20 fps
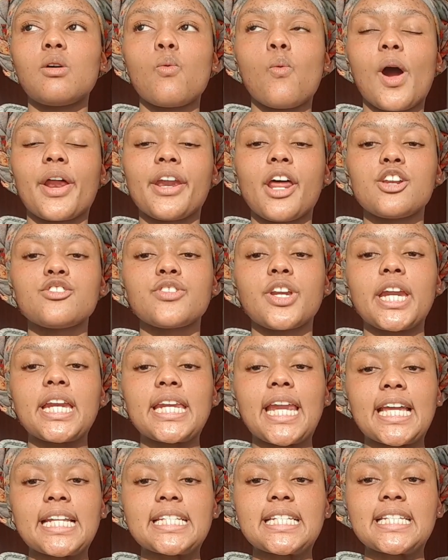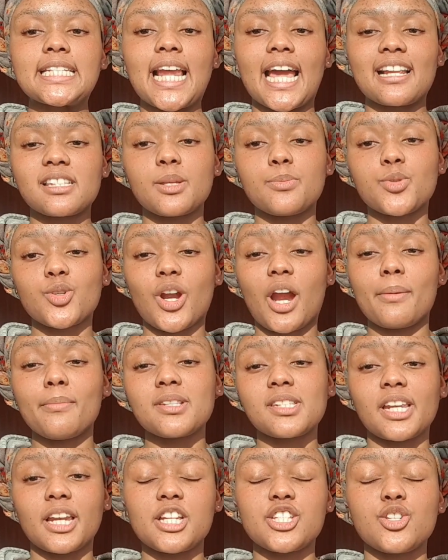199
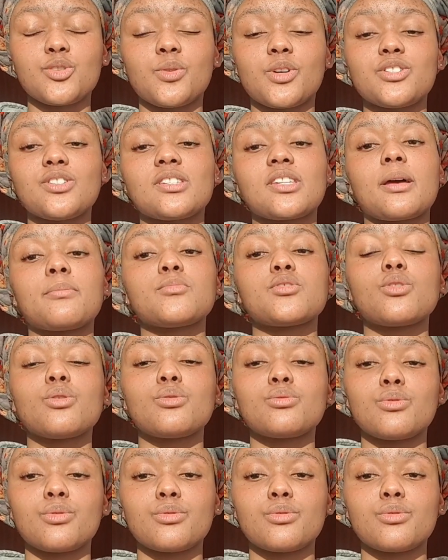subscribers, and I just wanted to say I'm so